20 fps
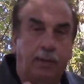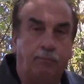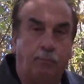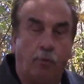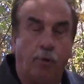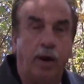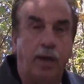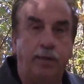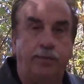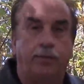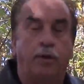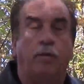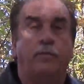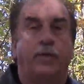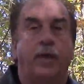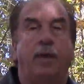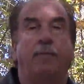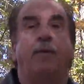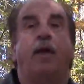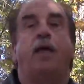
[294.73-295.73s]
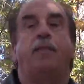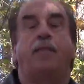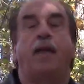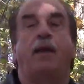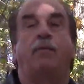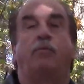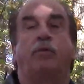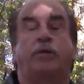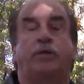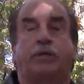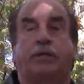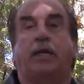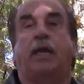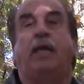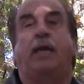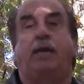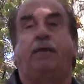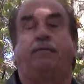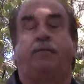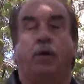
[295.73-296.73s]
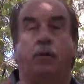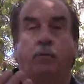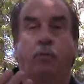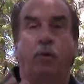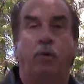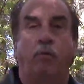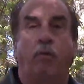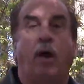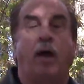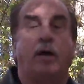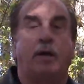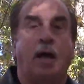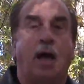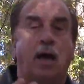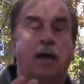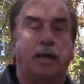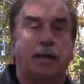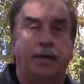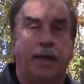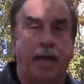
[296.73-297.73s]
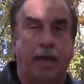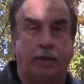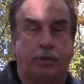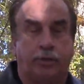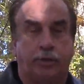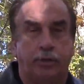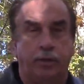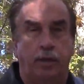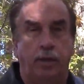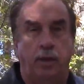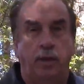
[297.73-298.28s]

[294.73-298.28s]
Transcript: breathed on them and they received the Ruach HaKodesh.